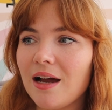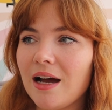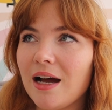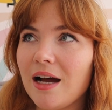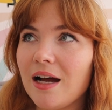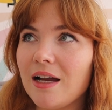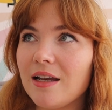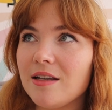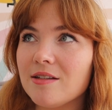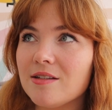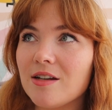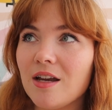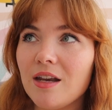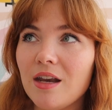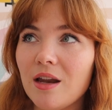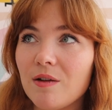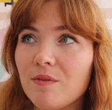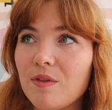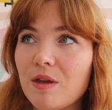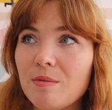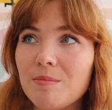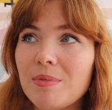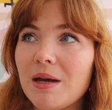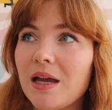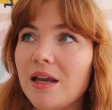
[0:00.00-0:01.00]
And I
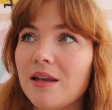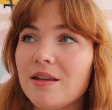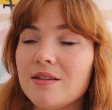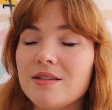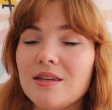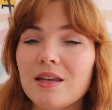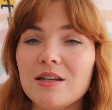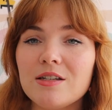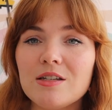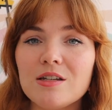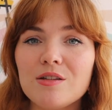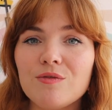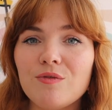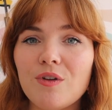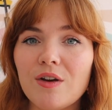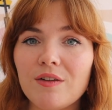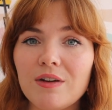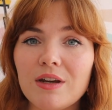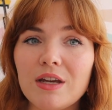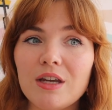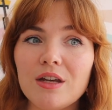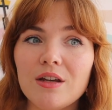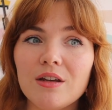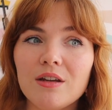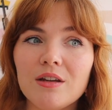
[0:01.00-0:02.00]
love their patterns. They're just
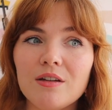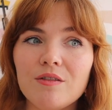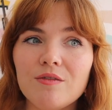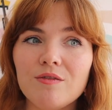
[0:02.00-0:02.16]
very,